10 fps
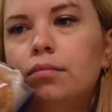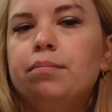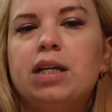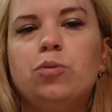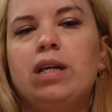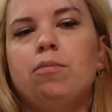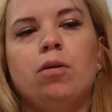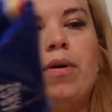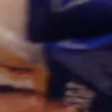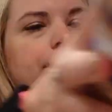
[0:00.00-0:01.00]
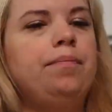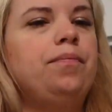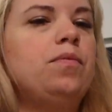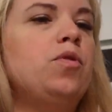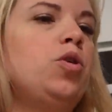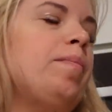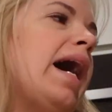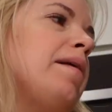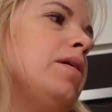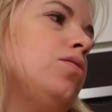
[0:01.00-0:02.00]
because we need more bread. We're doing
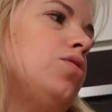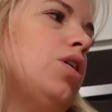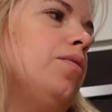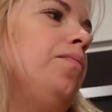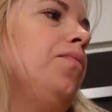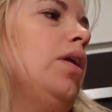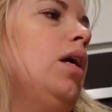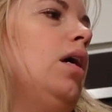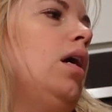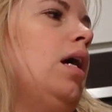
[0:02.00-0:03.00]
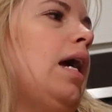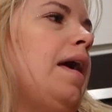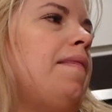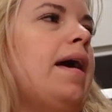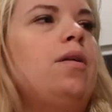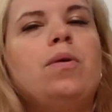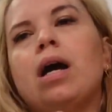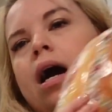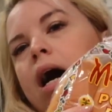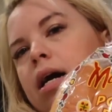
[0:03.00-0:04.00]
patty melts too. And then we
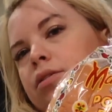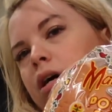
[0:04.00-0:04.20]
got hot